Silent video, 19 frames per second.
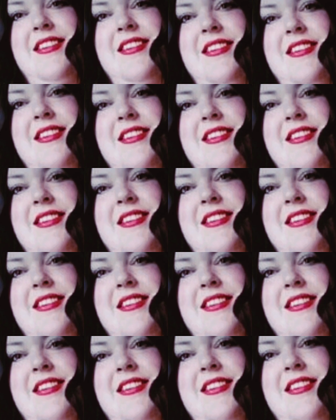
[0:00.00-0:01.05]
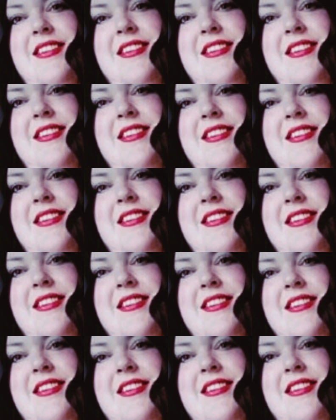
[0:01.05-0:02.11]

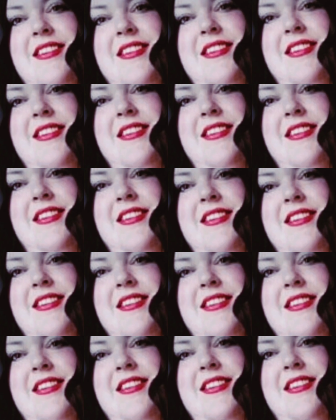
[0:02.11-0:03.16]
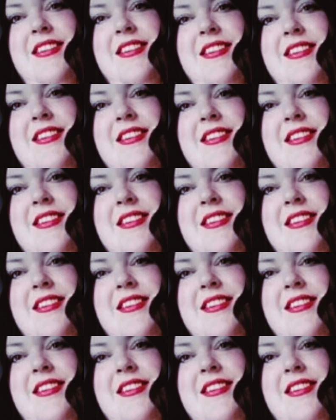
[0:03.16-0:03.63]
(no one is talking)